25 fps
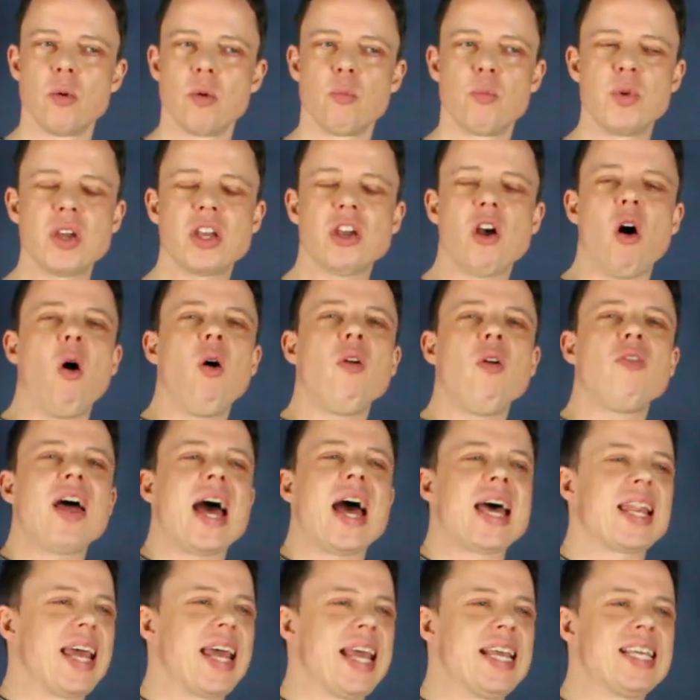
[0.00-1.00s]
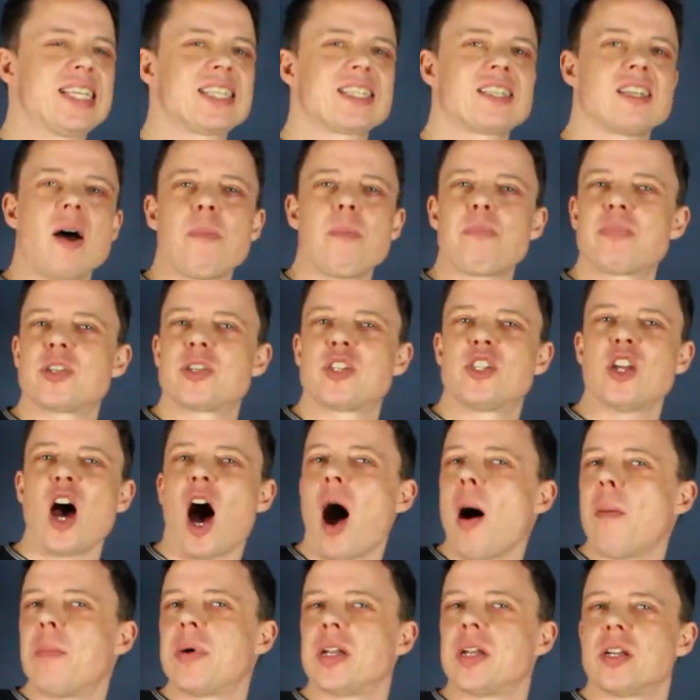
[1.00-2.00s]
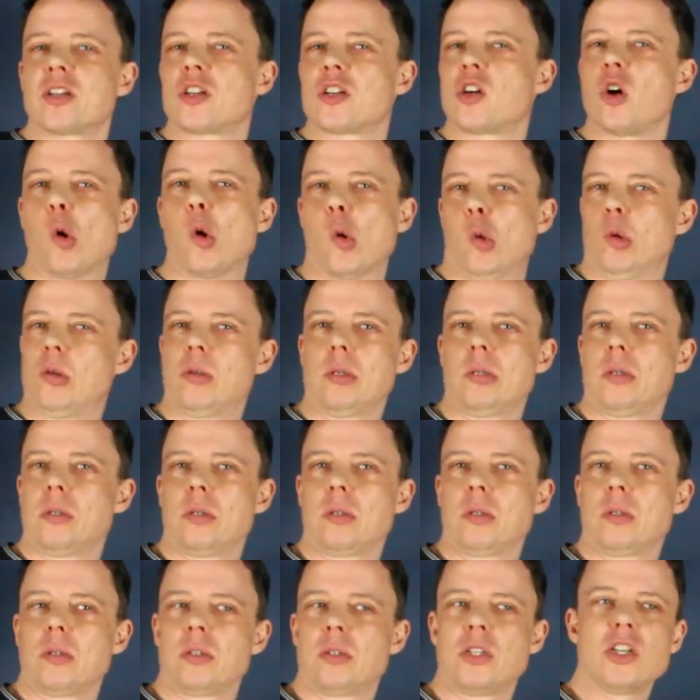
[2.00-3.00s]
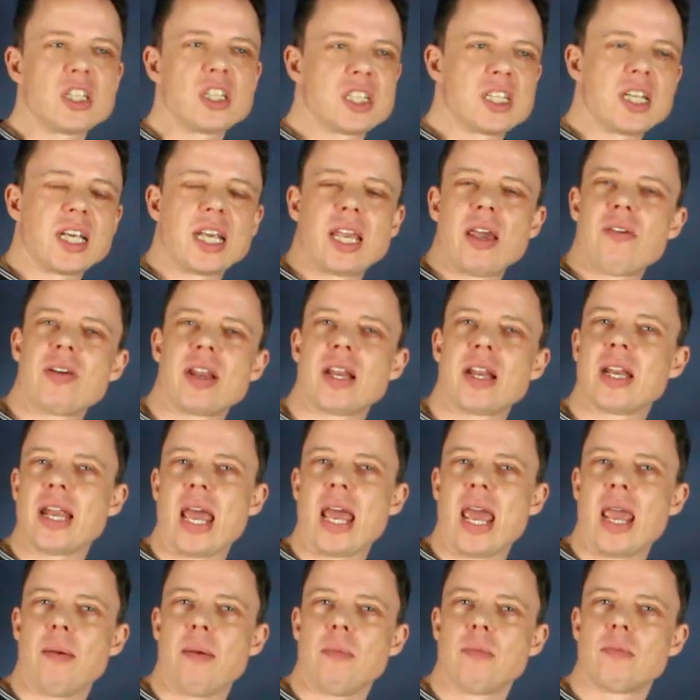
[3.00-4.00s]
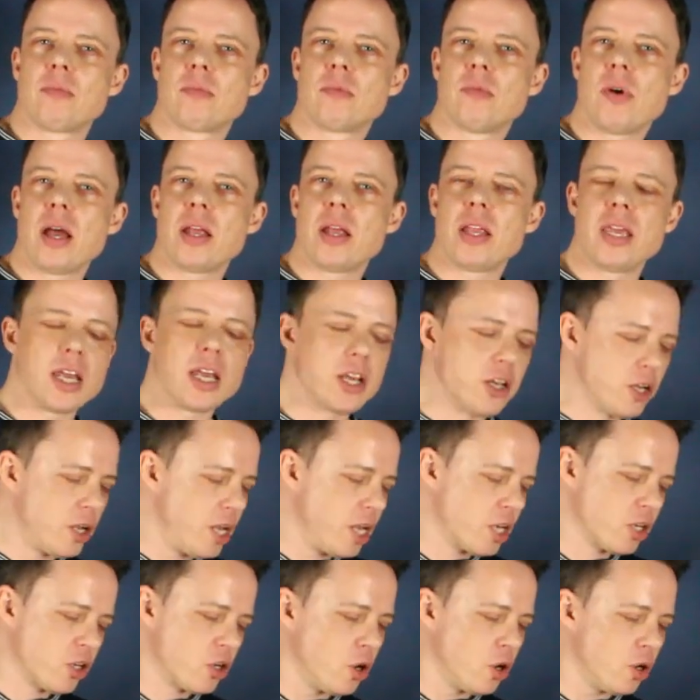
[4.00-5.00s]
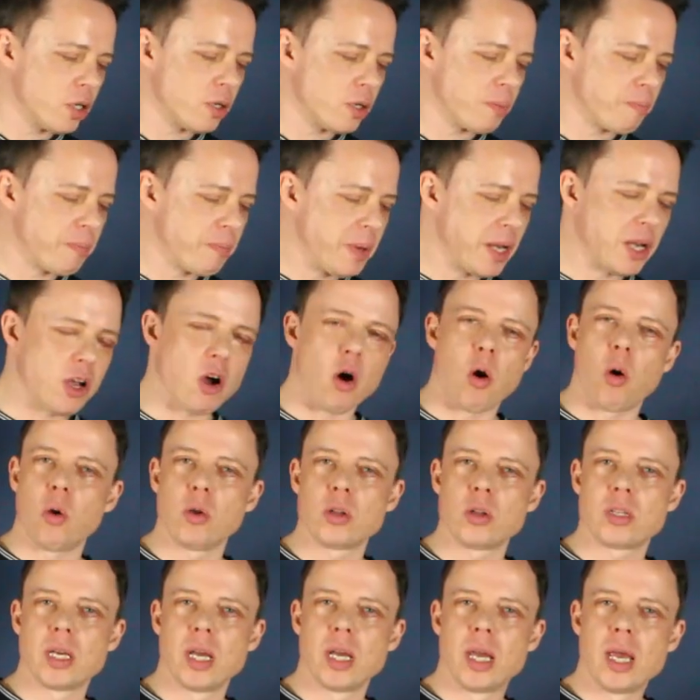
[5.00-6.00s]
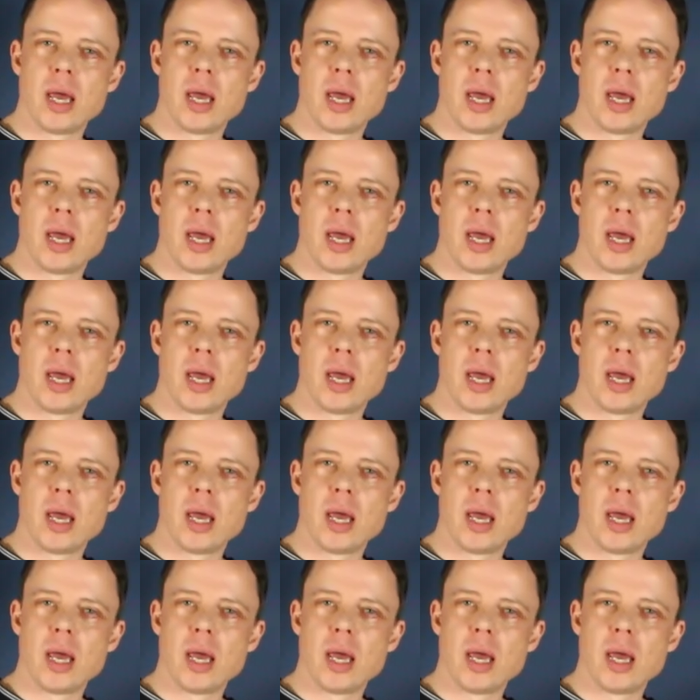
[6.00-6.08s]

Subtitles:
We call that a subdominant chord, just to give it a name. Right? It could be called